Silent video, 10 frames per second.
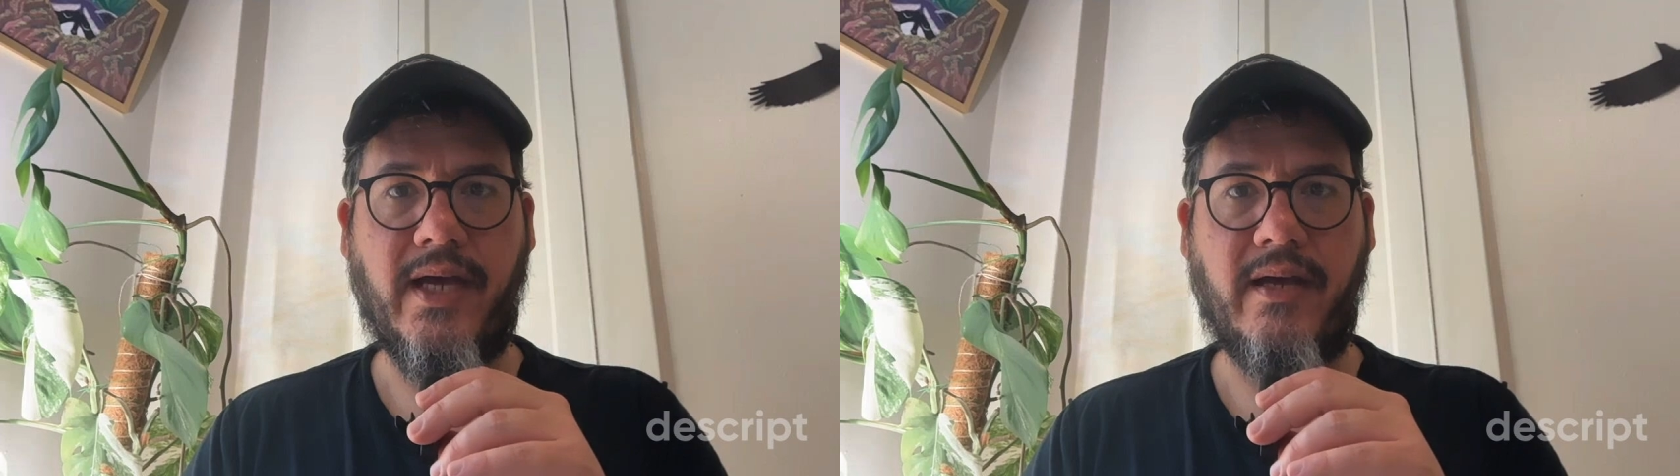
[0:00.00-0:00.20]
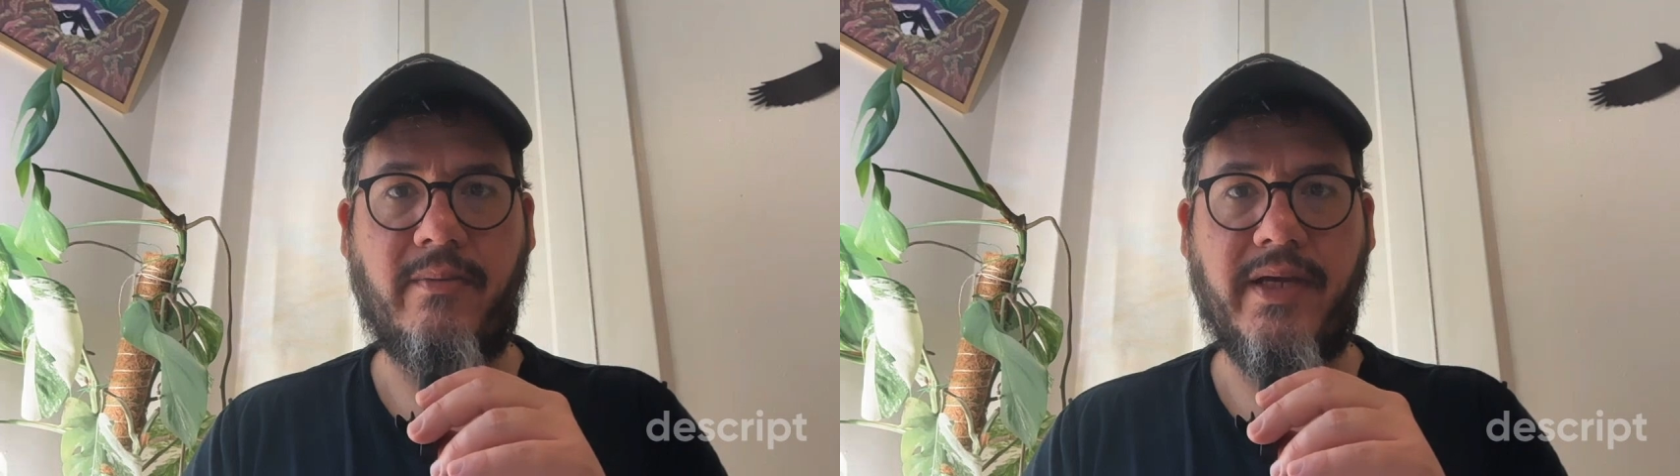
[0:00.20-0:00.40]

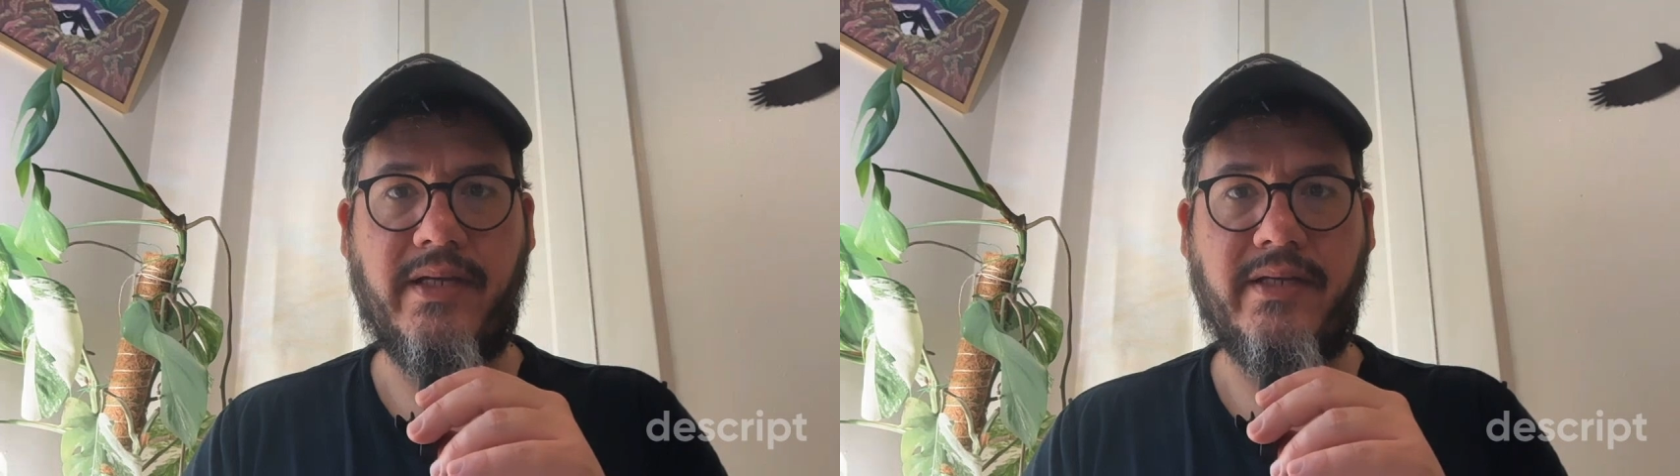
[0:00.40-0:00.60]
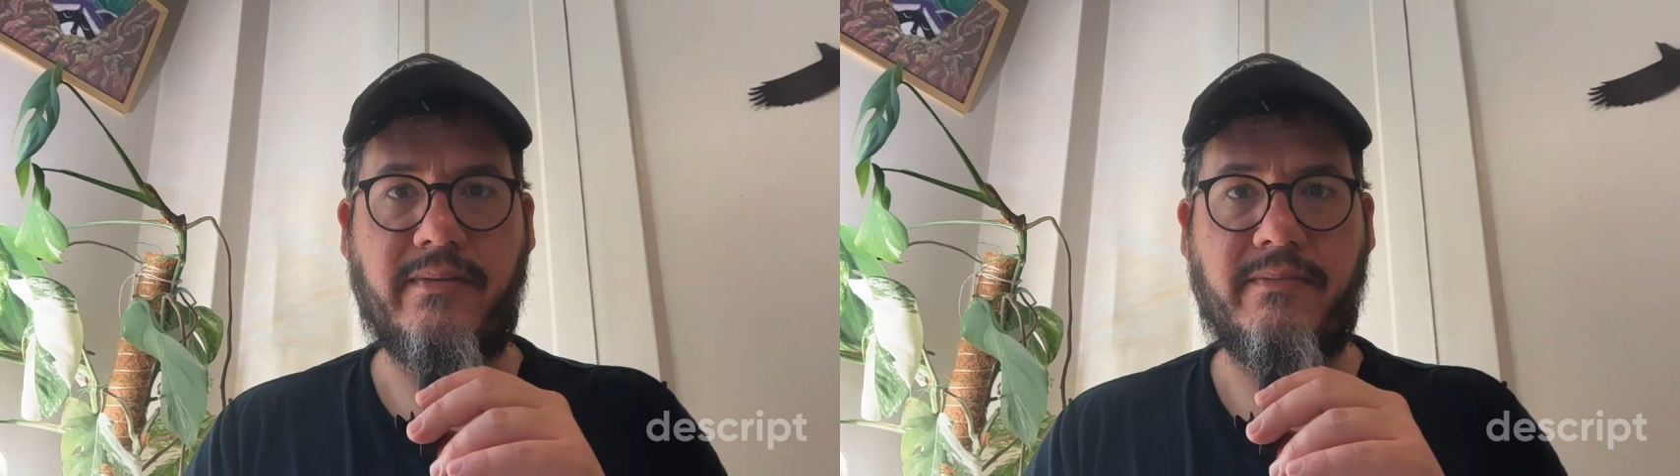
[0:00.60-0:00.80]
how
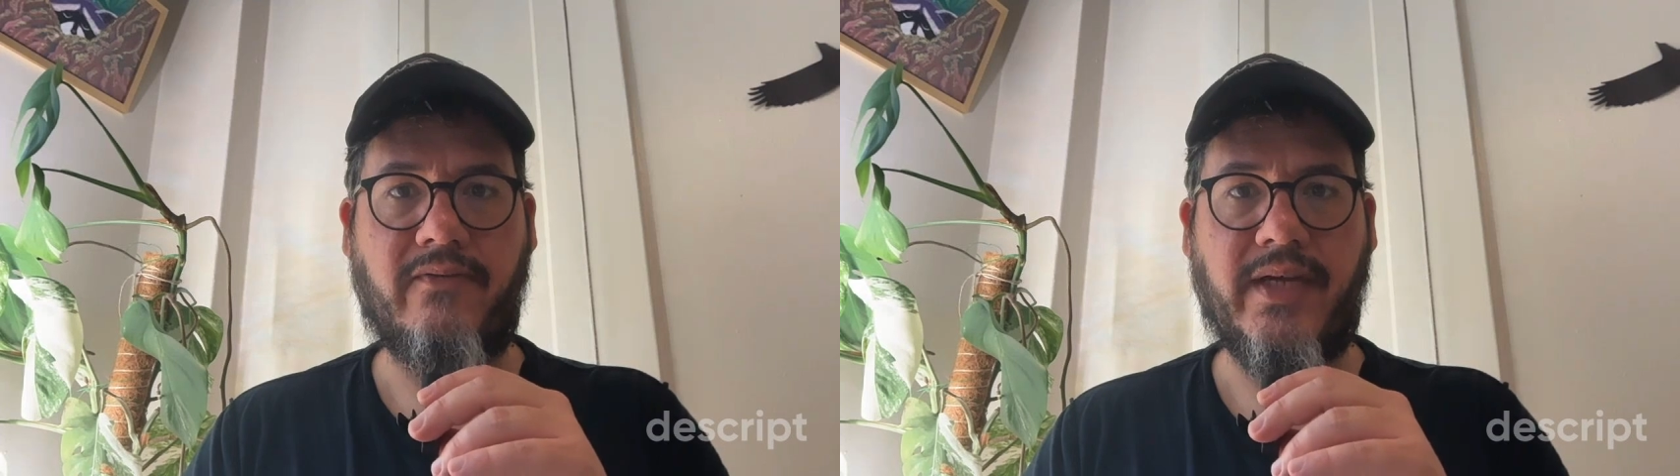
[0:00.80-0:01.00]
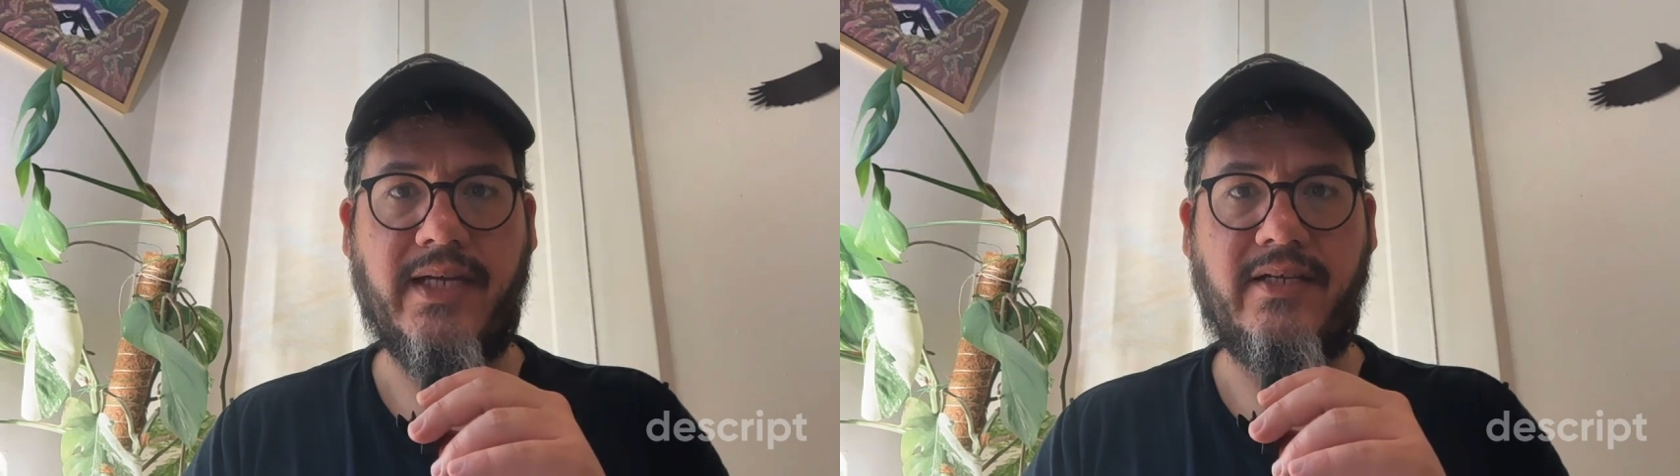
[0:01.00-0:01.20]
many
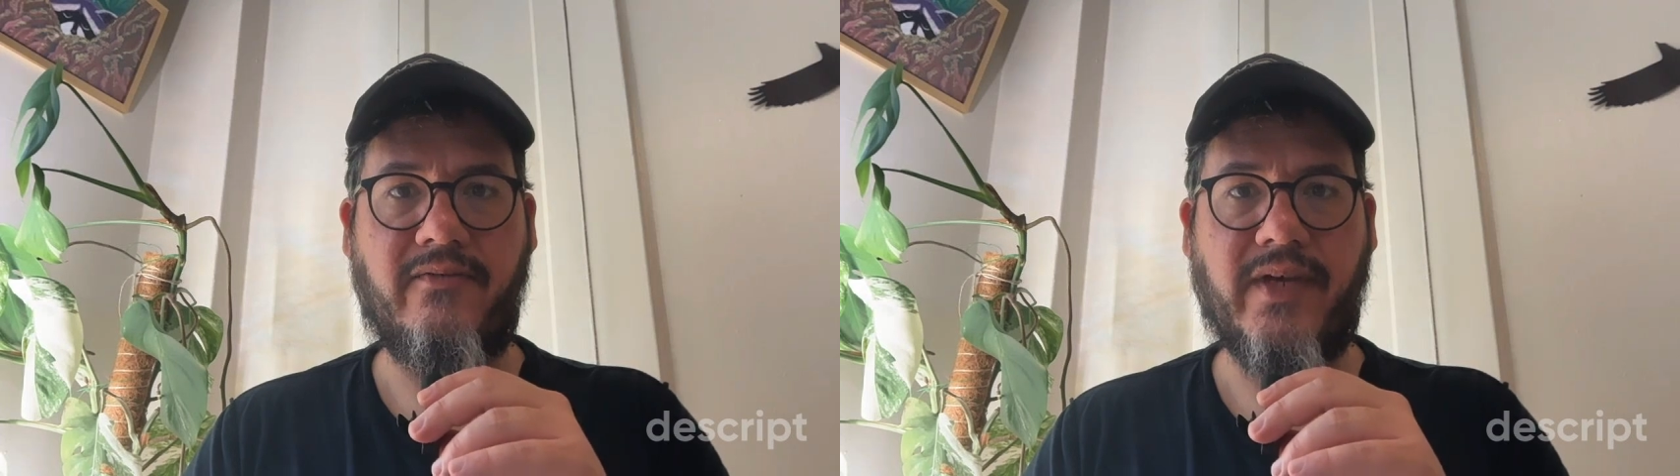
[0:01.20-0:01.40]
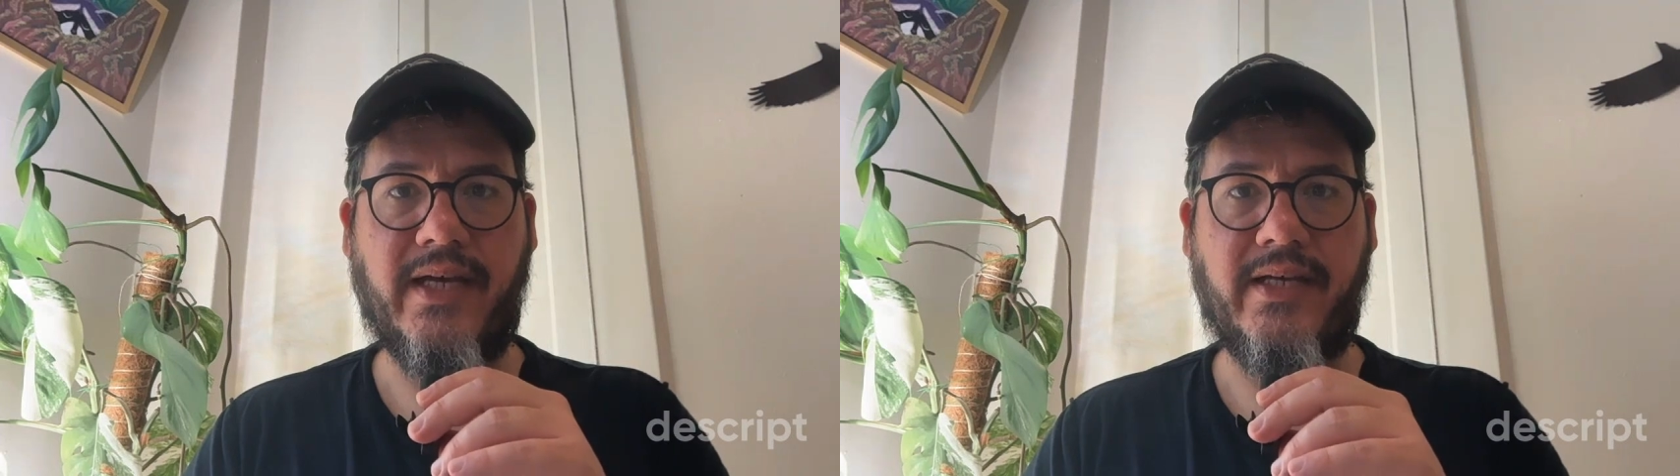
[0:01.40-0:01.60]
have any
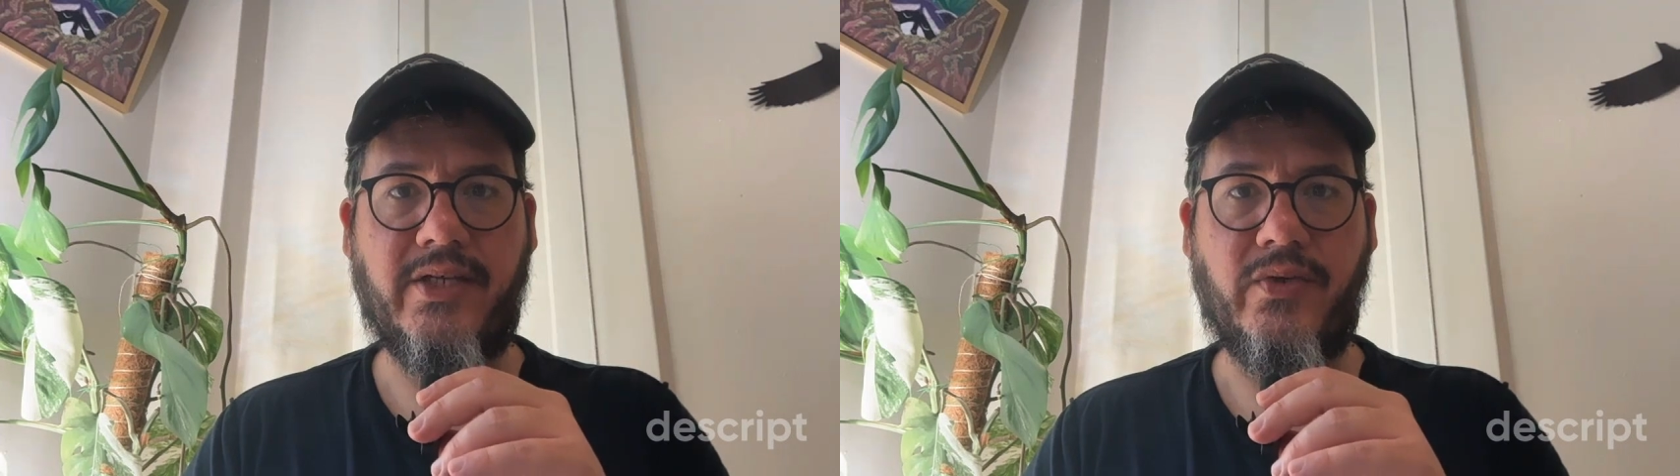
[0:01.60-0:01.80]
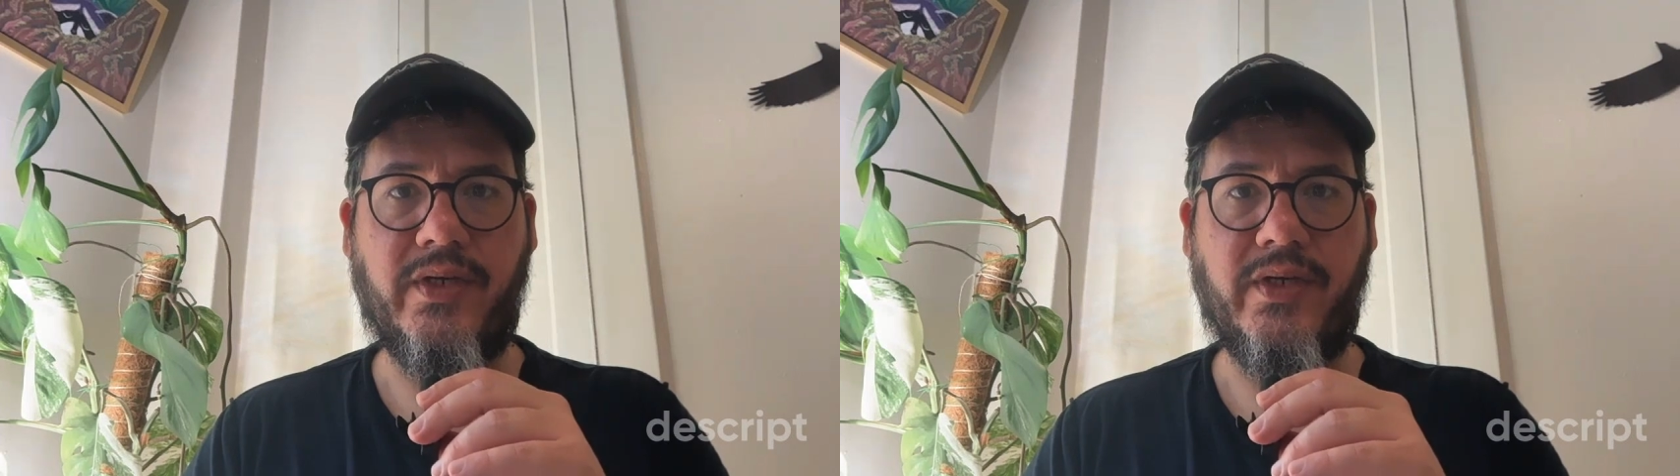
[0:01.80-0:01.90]
value